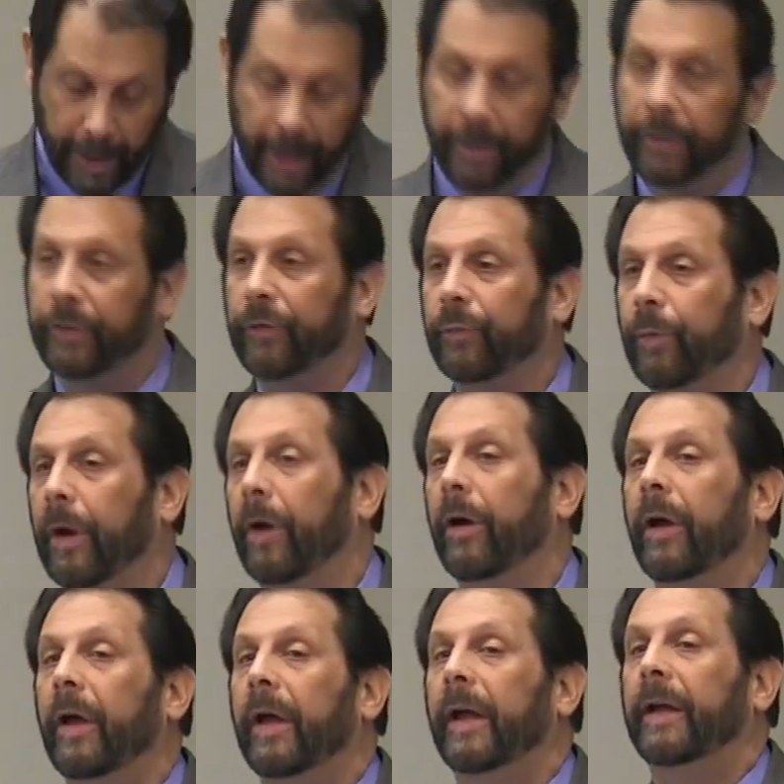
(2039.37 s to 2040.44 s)
And this is where
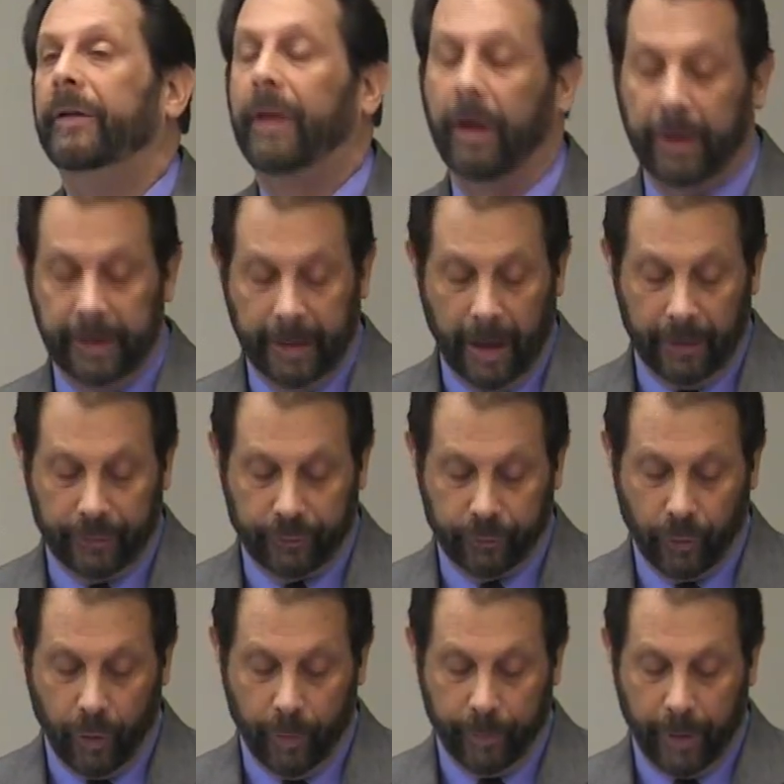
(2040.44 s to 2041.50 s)
Derrida's
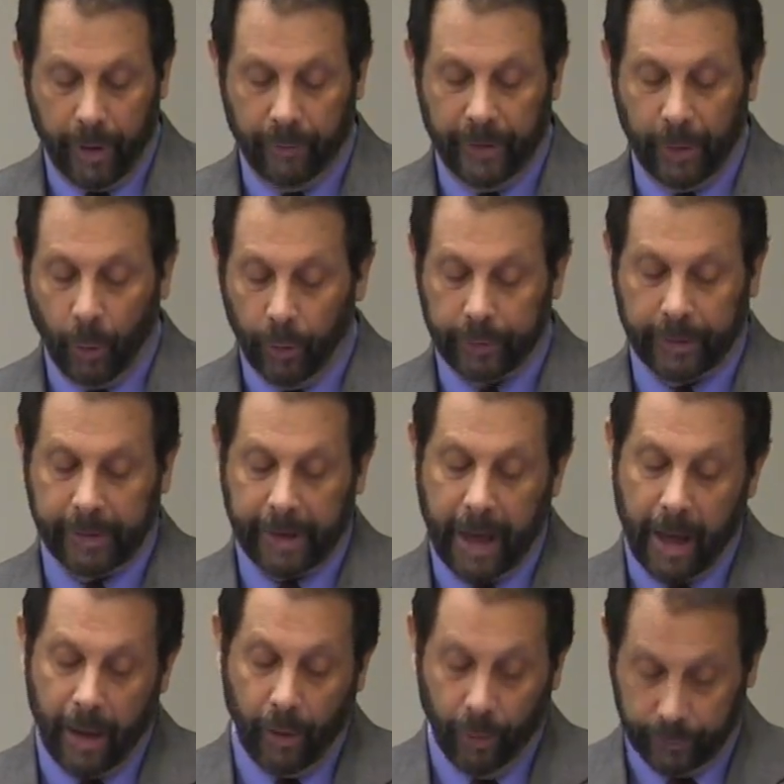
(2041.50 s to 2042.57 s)
trope of an
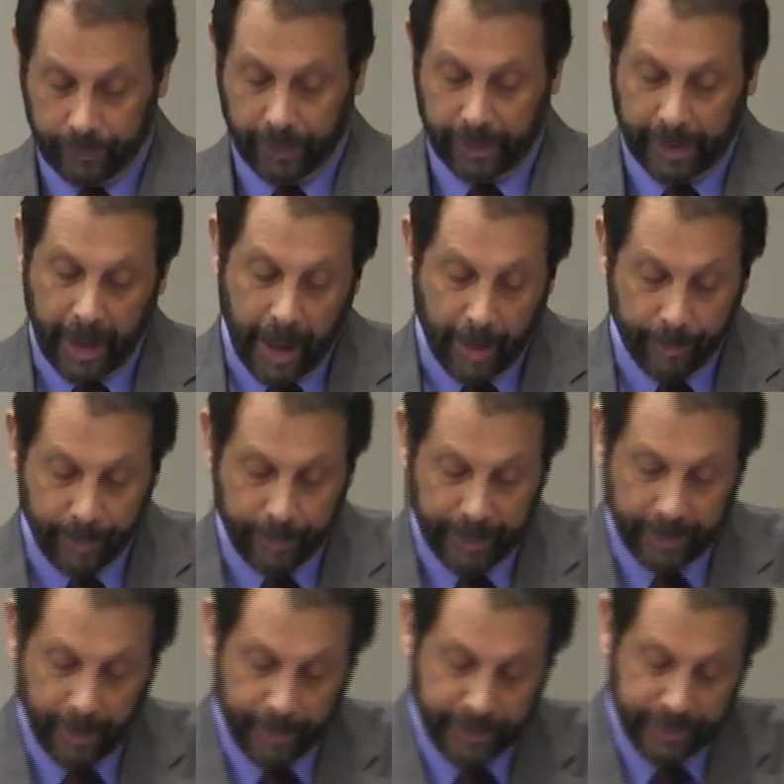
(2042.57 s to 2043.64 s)
autre cap
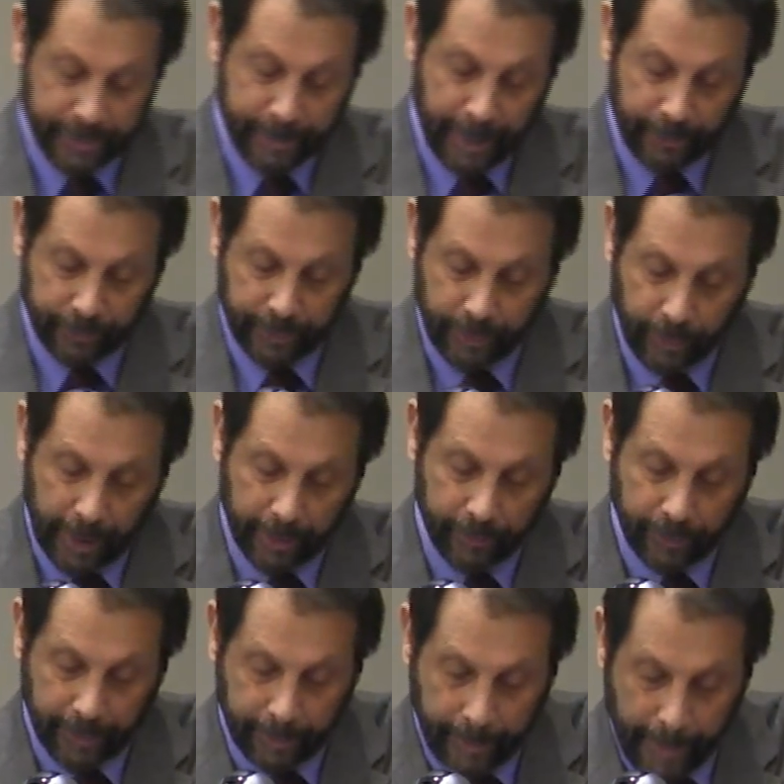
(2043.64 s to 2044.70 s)
becomes especially
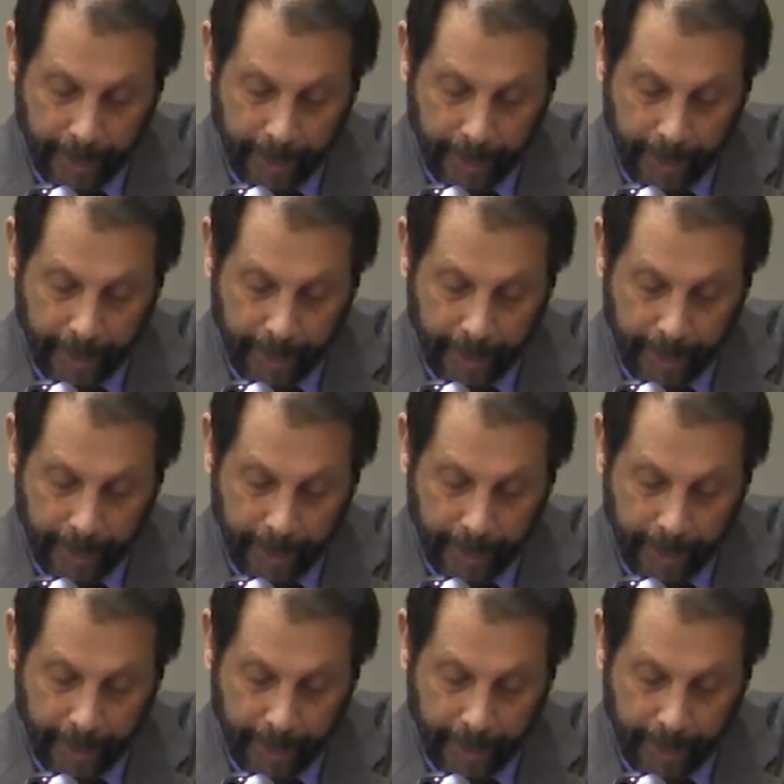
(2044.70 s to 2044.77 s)
relevant.